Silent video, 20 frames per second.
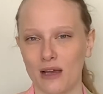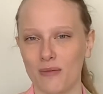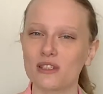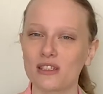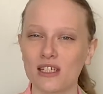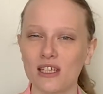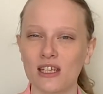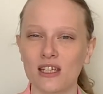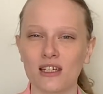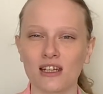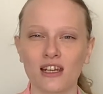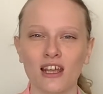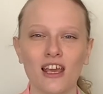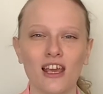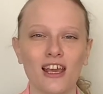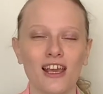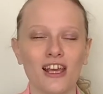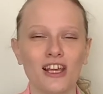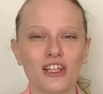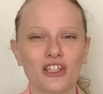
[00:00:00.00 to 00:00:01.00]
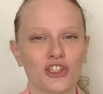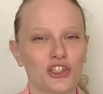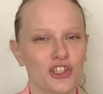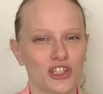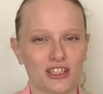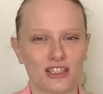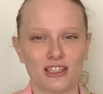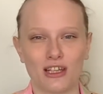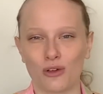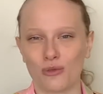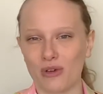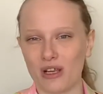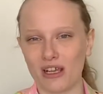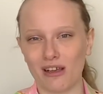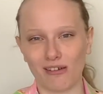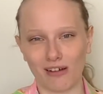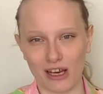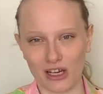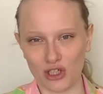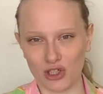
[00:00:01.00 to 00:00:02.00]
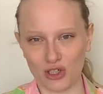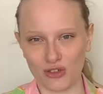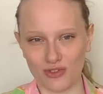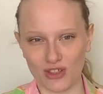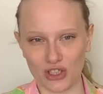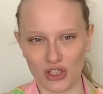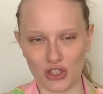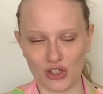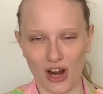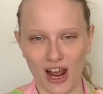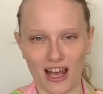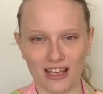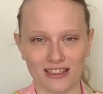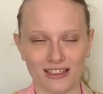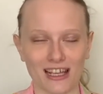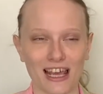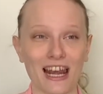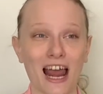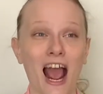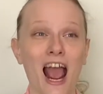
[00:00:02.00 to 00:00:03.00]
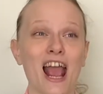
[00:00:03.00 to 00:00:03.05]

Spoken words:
Dean just did a recreation of this dress, and